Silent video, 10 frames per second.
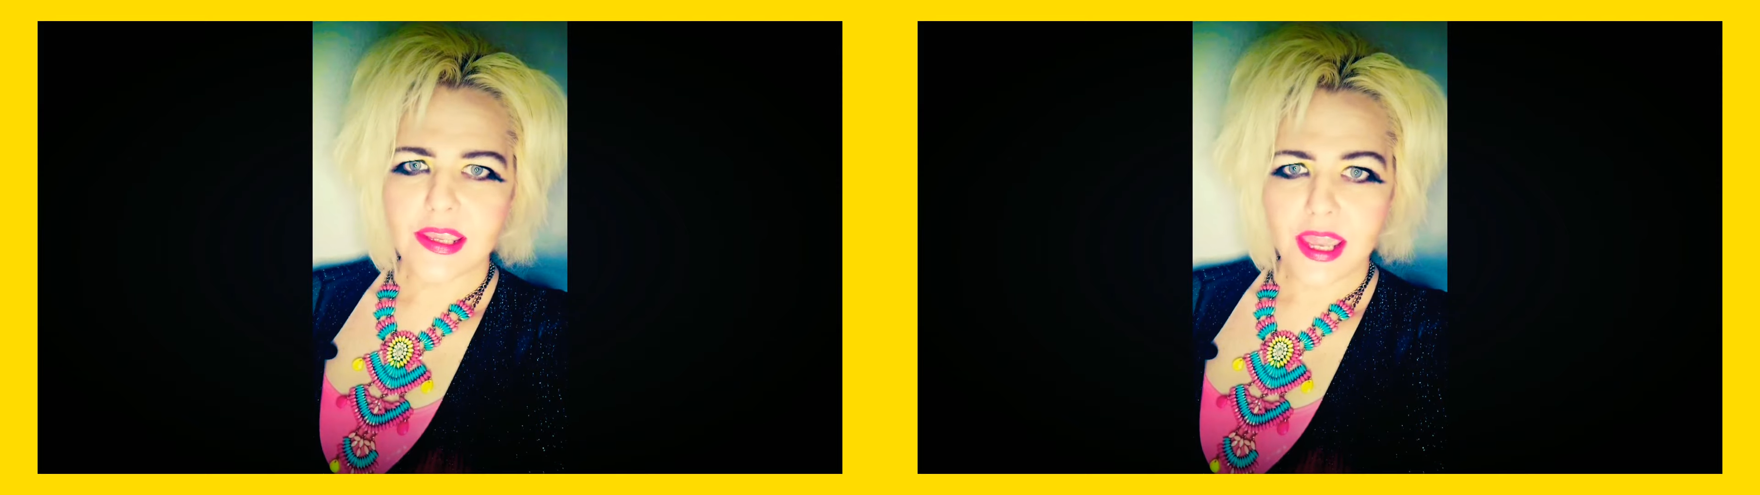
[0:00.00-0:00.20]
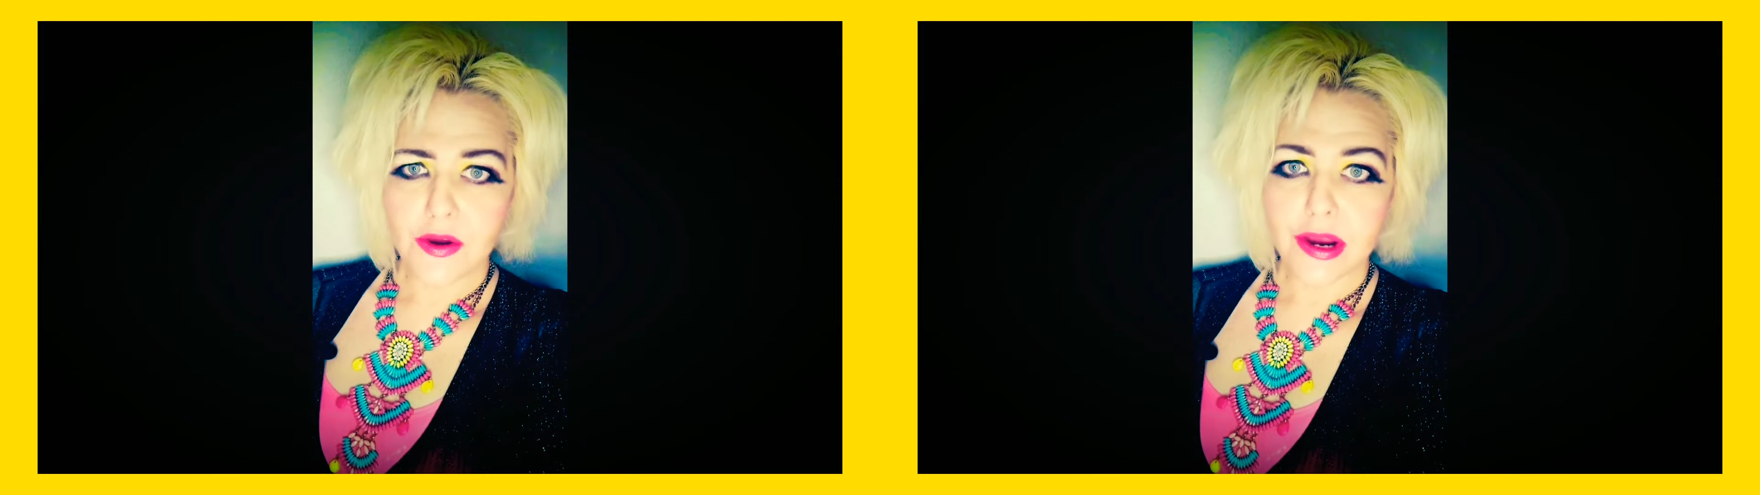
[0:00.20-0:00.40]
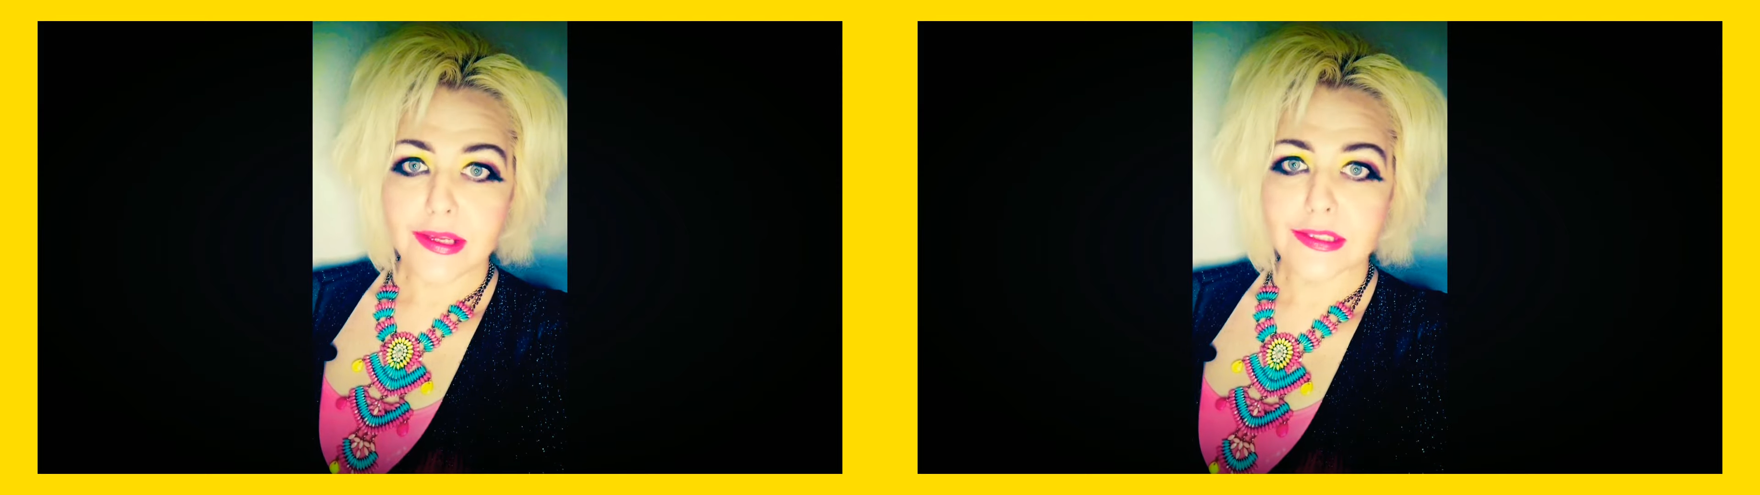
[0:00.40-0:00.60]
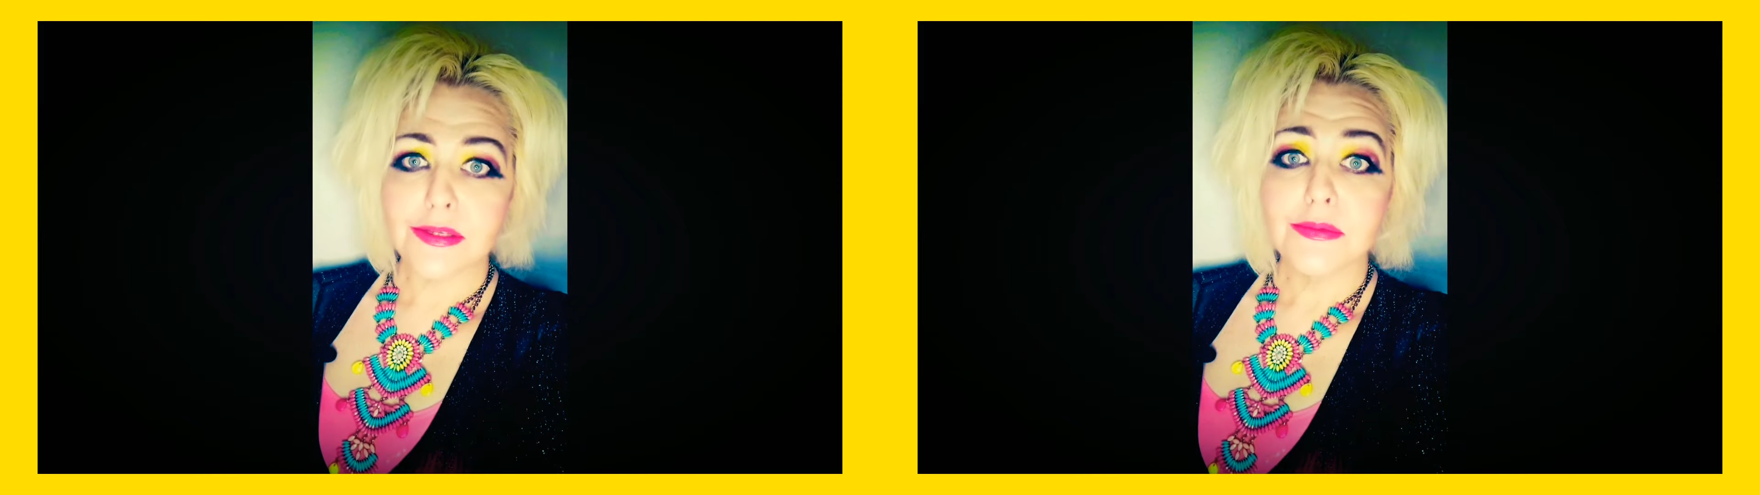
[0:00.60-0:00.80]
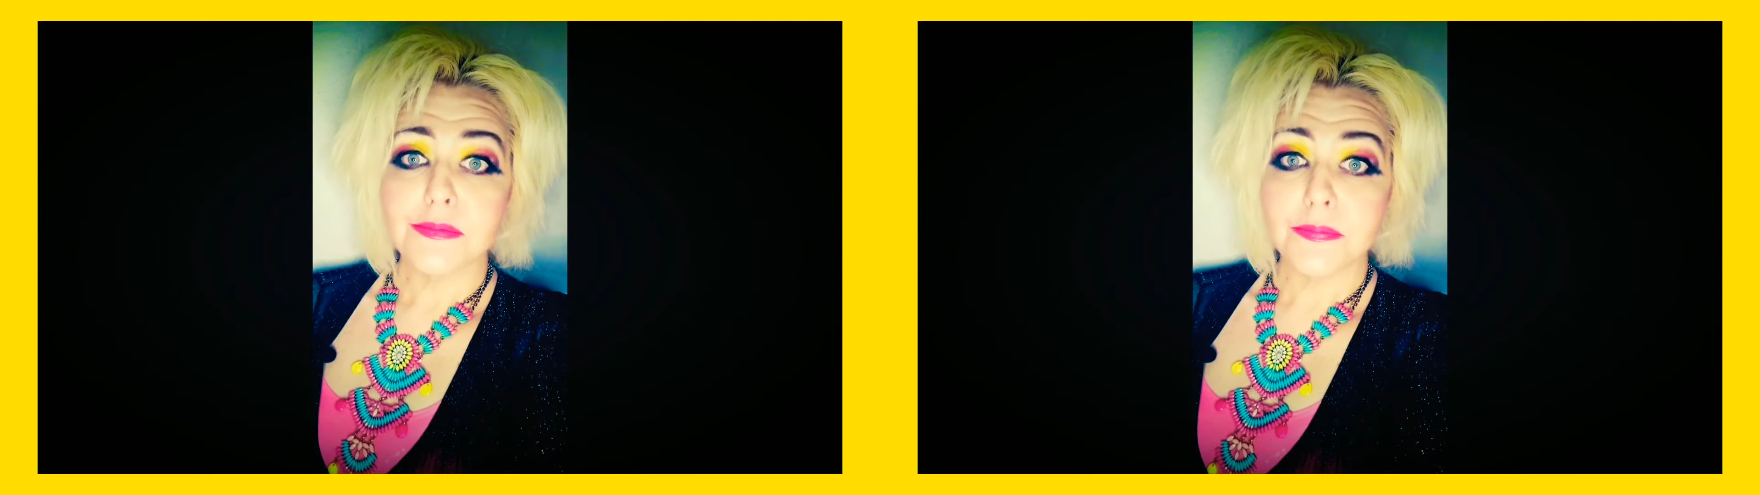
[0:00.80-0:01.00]
Karens,
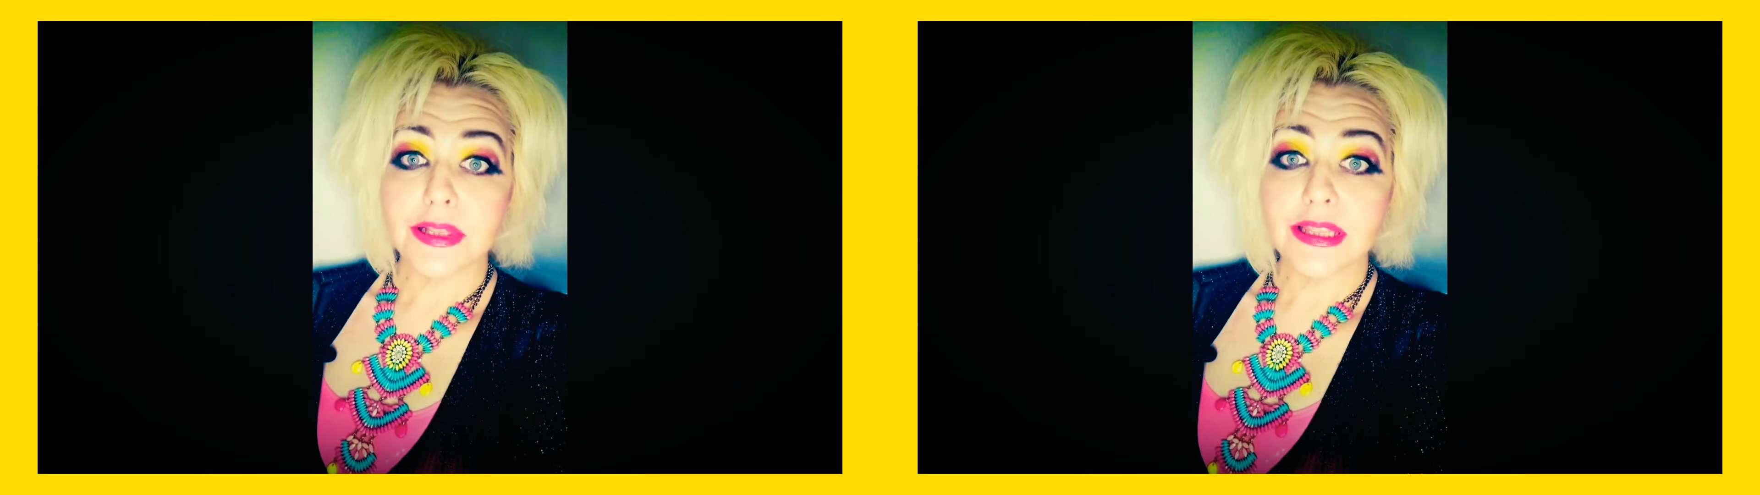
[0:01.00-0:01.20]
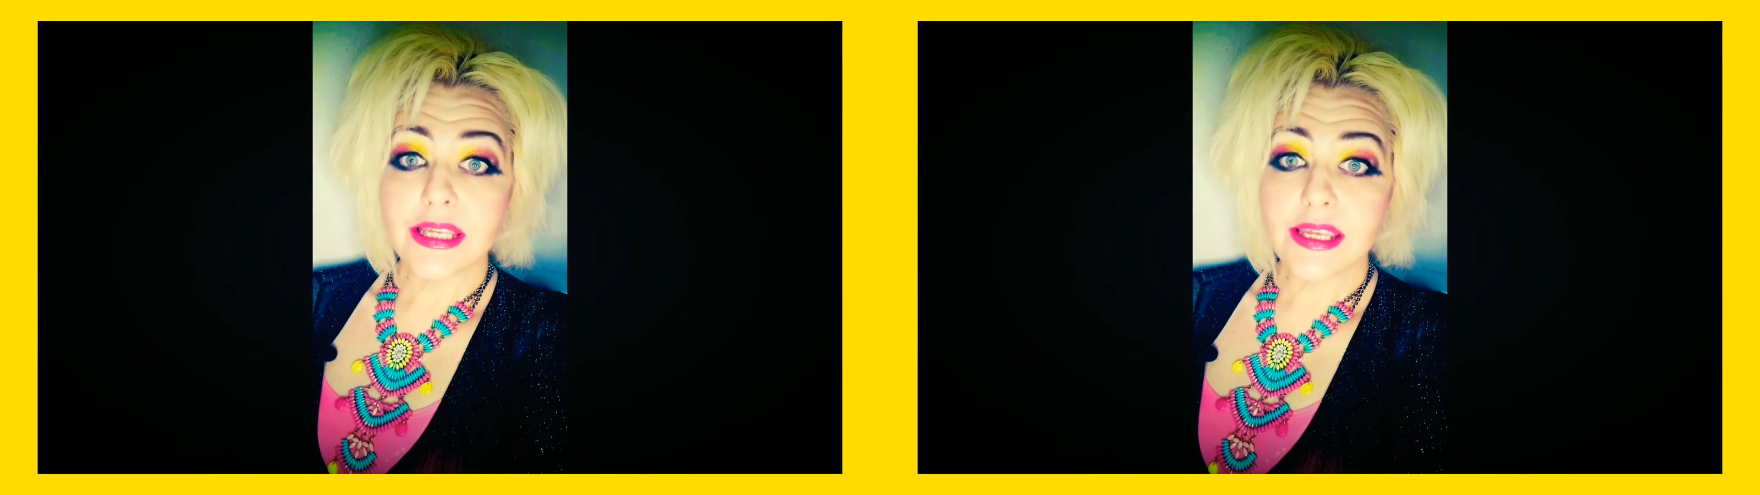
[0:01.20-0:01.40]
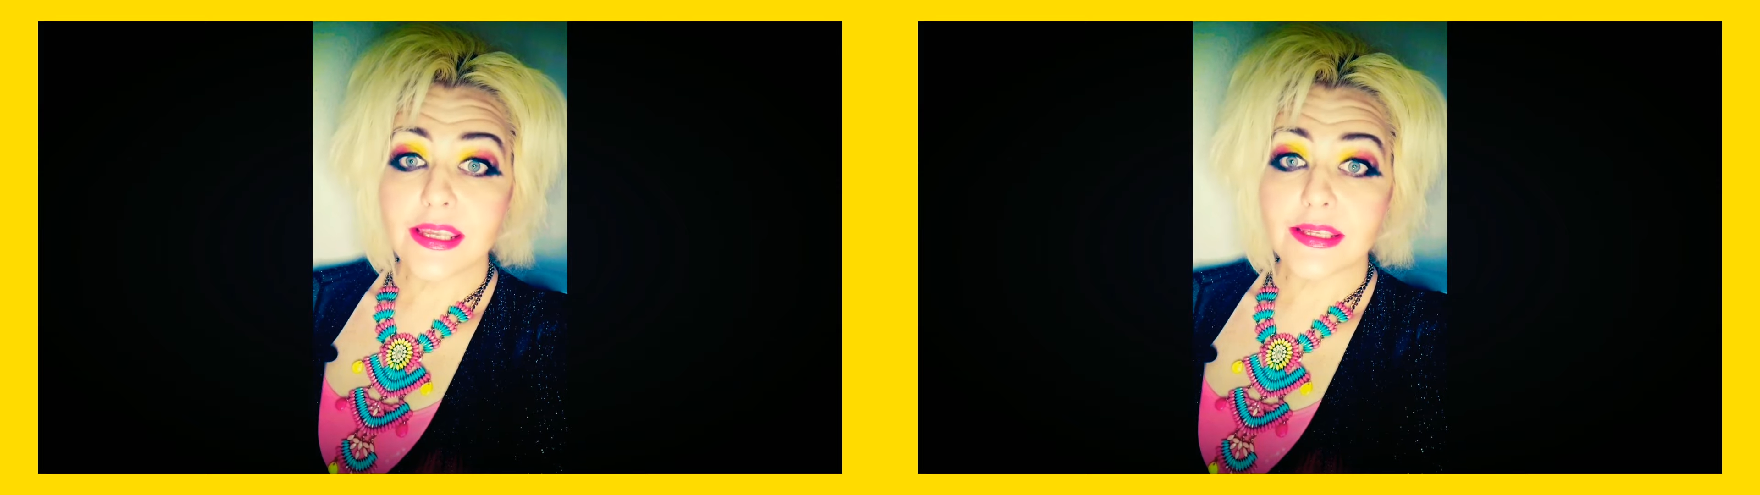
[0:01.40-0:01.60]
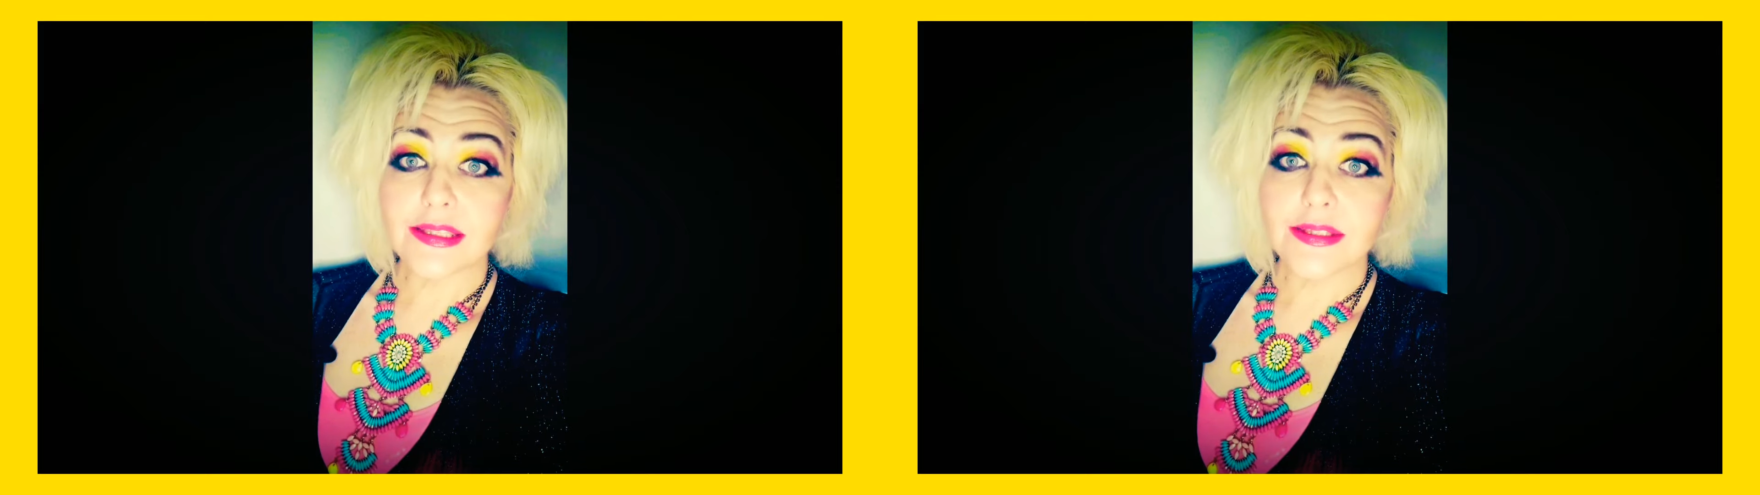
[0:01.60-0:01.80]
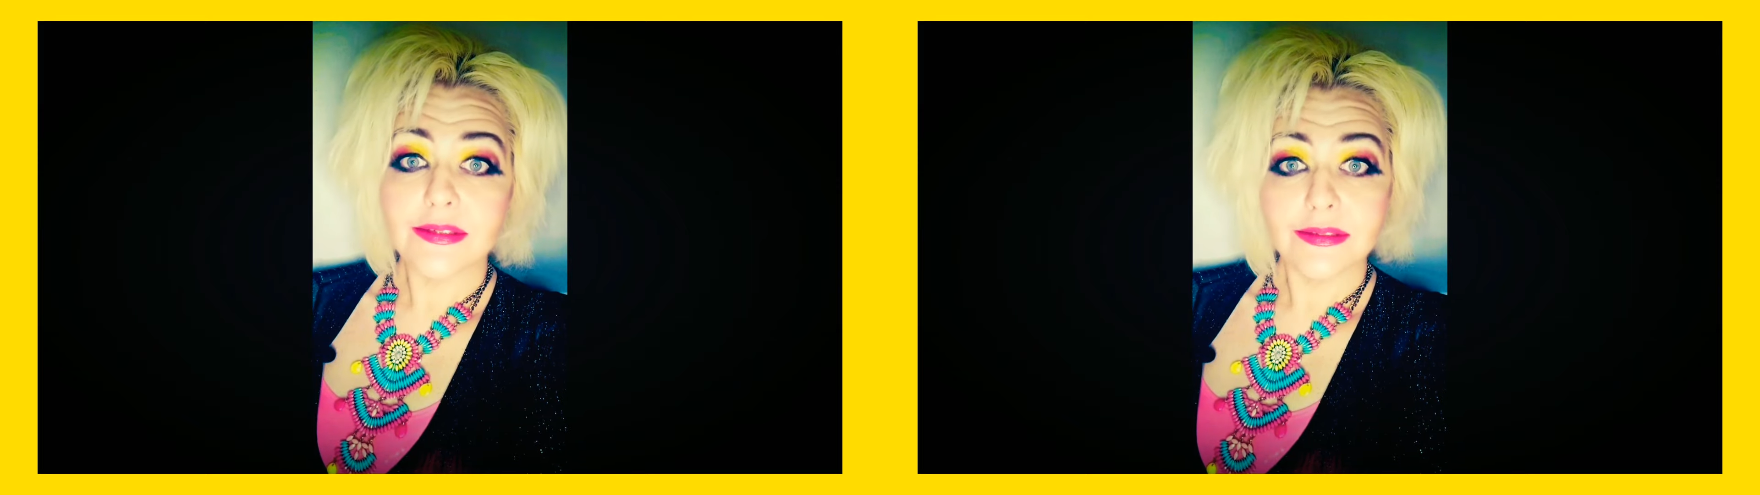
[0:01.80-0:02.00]
please